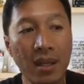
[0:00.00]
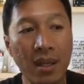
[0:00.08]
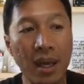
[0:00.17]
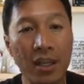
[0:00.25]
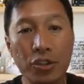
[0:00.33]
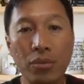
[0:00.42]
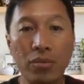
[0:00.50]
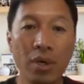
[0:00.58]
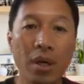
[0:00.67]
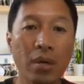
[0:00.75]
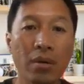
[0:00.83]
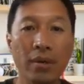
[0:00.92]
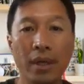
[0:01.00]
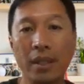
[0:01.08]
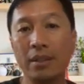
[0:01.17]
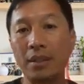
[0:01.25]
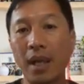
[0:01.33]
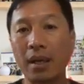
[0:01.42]
as you grow,
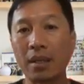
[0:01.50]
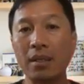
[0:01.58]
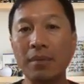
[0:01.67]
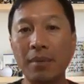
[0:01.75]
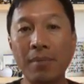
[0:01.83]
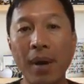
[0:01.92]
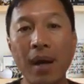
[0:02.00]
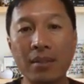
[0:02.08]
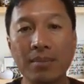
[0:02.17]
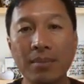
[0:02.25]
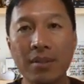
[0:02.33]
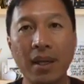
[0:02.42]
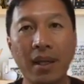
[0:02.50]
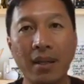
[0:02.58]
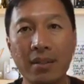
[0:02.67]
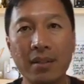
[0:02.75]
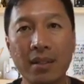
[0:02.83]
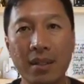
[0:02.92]
it's not going to be possible, right?
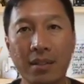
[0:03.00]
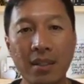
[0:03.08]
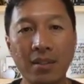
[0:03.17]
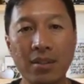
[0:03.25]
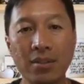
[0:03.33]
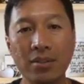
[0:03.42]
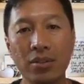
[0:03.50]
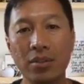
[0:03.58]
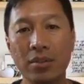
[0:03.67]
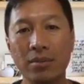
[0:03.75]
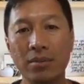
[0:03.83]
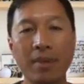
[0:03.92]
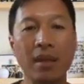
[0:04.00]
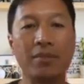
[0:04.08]
To continue to make them